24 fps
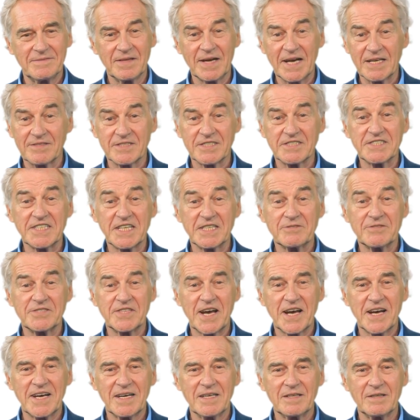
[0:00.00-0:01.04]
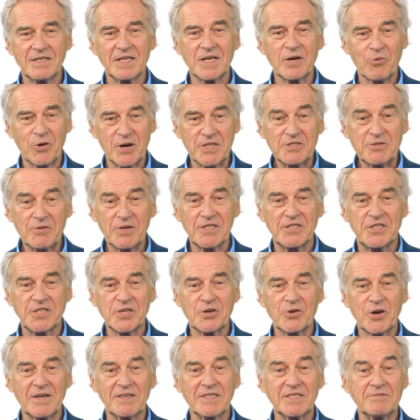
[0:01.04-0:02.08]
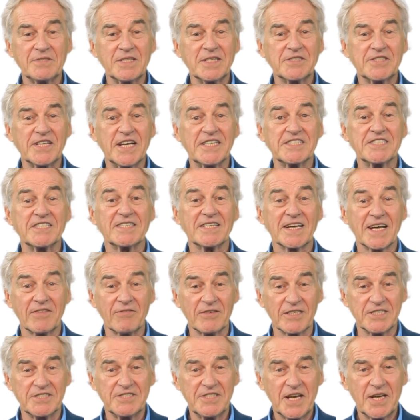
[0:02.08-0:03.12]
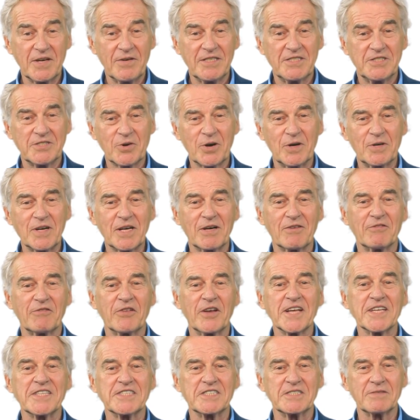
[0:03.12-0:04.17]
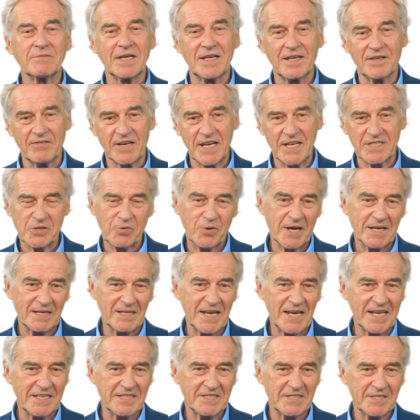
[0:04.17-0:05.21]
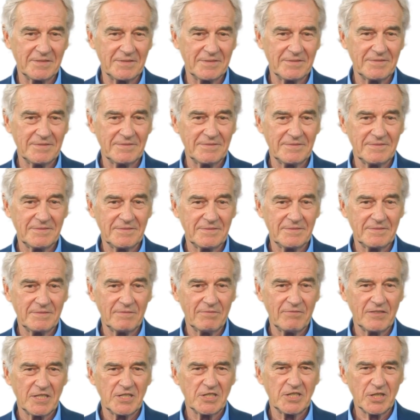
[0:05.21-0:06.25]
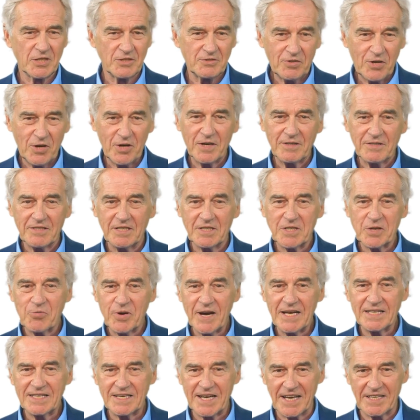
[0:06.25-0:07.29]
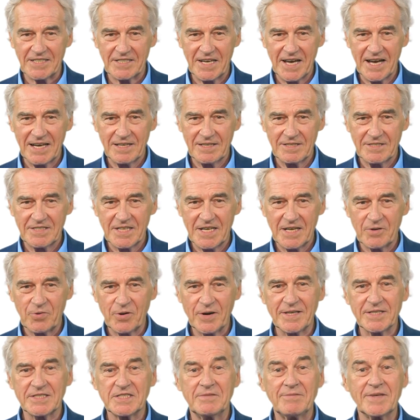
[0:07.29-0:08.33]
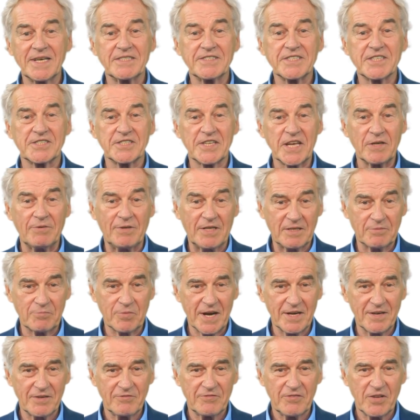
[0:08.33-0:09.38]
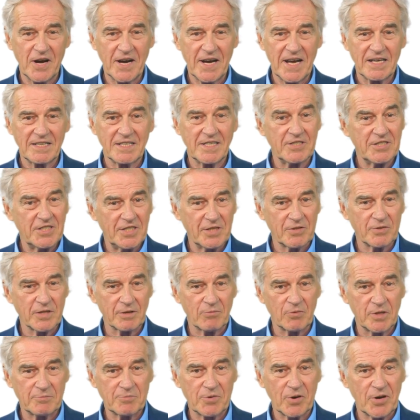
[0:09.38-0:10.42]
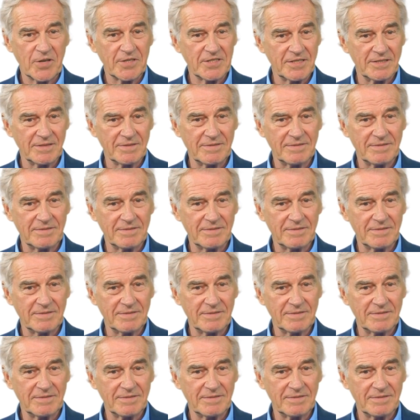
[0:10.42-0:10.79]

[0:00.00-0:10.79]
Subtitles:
At the same time, you want to ensure that the adjacent areas go into alert first and evacuate next. This should follow the correct cascading sequence as determined by the fire engineering report.